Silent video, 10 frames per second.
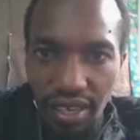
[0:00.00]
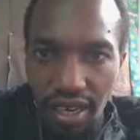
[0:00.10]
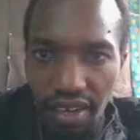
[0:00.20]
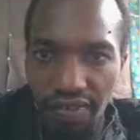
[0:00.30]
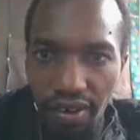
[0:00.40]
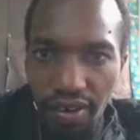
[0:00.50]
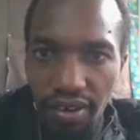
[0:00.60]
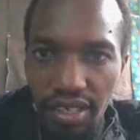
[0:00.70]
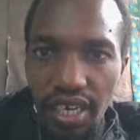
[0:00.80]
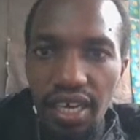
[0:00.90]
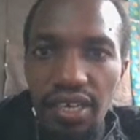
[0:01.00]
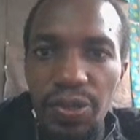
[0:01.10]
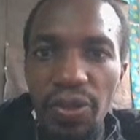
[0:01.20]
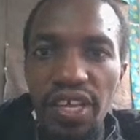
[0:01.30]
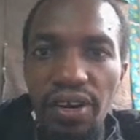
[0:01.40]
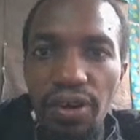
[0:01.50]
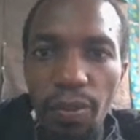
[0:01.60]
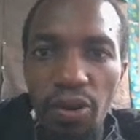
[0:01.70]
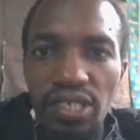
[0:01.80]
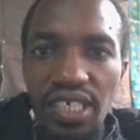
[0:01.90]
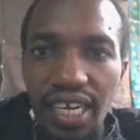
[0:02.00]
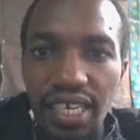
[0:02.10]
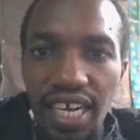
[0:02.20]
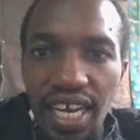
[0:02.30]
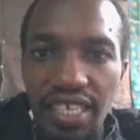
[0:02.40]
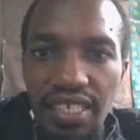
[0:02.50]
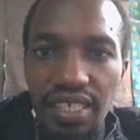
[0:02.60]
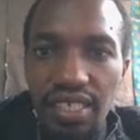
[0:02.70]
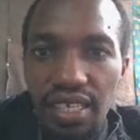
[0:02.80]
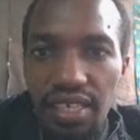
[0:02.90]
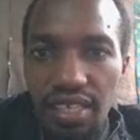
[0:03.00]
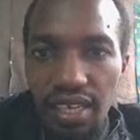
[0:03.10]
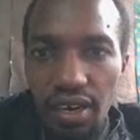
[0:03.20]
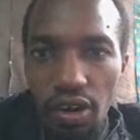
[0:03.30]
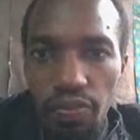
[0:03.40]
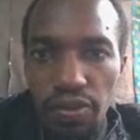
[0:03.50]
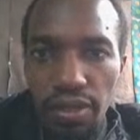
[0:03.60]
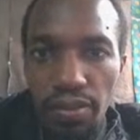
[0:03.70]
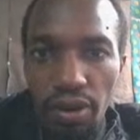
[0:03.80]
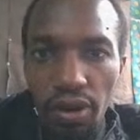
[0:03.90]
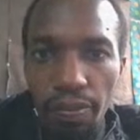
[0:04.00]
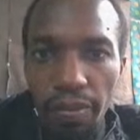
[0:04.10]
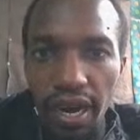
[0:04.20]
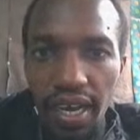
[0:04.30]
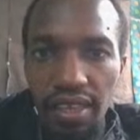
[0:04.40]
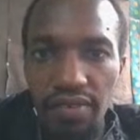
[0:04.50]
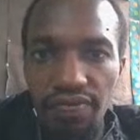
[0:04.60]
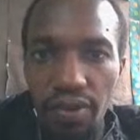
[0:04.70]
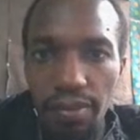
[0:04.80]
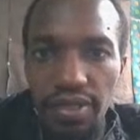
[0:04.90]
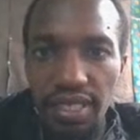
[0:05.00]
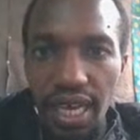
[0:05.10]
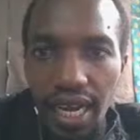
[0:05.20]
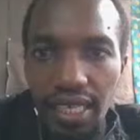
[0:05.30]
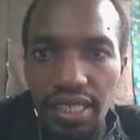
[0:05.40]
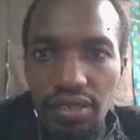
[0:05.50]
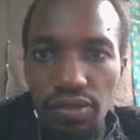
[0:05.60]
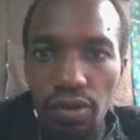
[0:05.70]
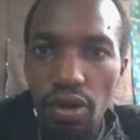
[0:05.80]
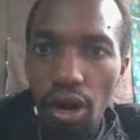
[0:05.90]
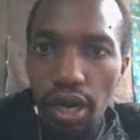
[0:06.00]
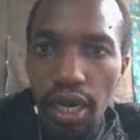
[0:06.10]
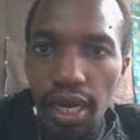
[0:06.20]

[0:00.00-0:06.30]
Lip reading: I forgot. So the robot calculates the optimal path from start to goal.